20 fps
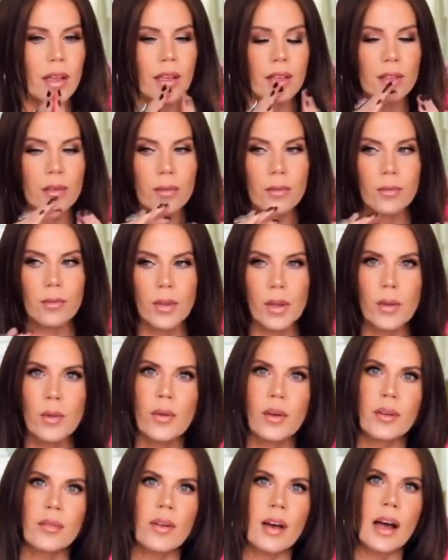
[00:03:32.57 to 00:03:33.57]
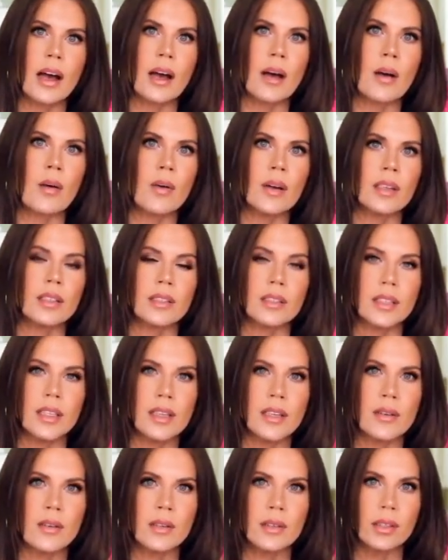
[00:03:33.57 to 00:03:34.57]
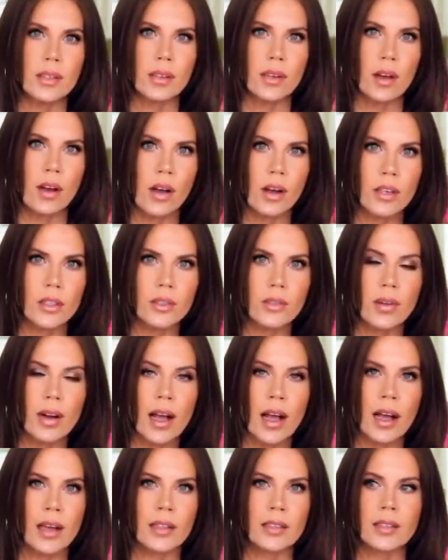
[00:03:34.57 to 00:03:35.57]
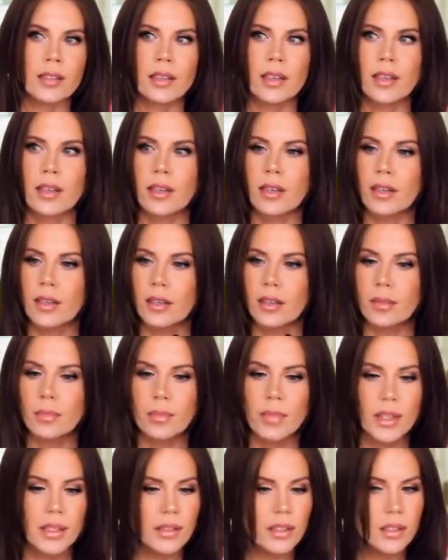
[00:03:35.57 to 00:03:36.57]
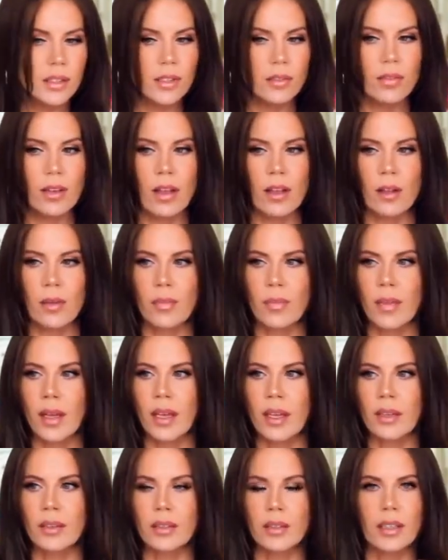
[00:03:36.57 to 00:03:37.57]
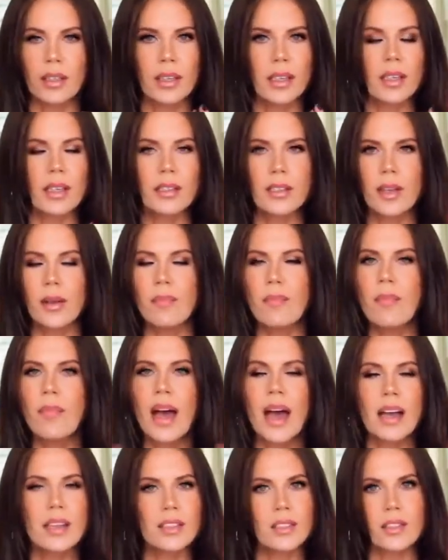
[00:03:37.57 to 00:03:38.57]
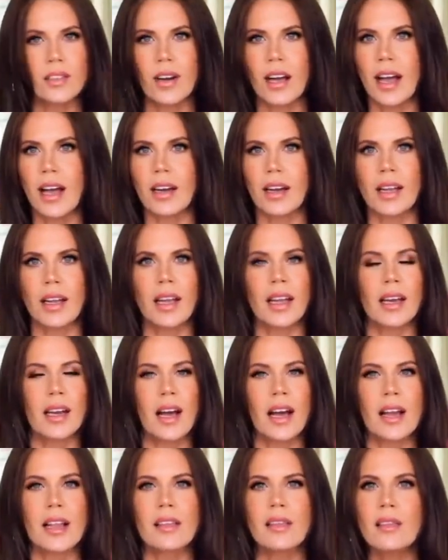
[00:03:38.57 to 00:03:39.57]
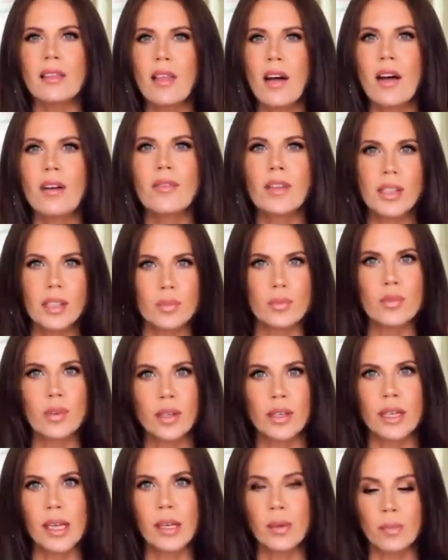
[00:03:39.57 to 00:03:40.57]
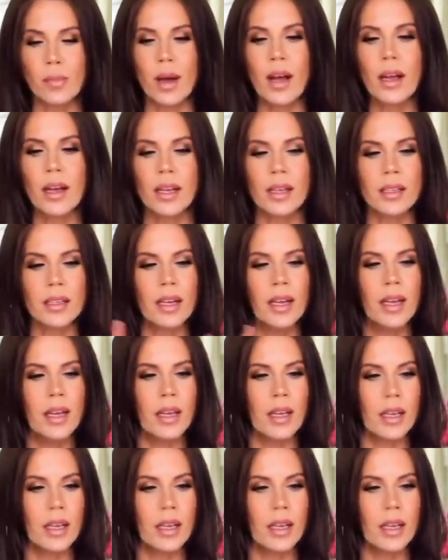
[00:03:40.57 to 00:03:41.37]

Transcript: his view of how deals, contracts, business development, he's a master at it. And I love his brilliant mind.